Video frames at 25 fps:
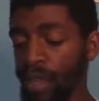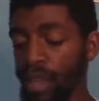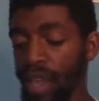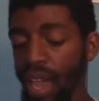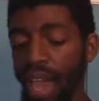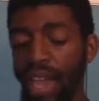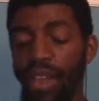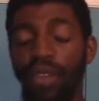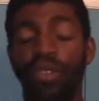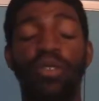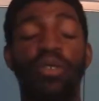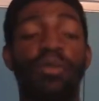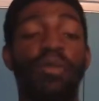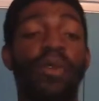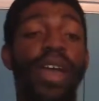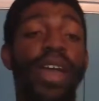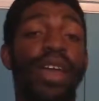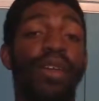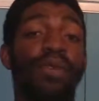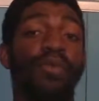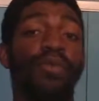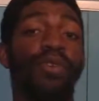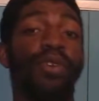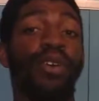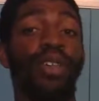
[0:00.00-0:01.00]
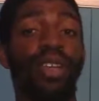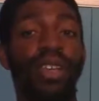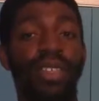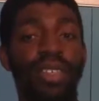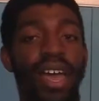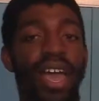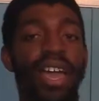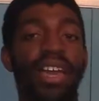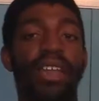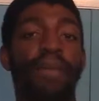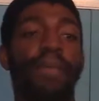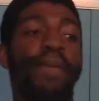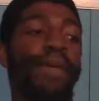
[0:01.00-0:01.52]
I used to ride really
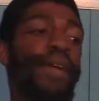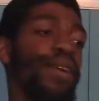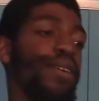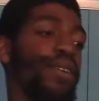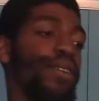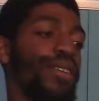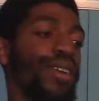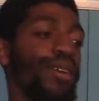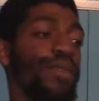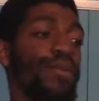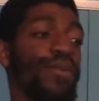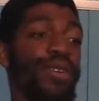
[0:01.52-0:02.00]
tight apparently,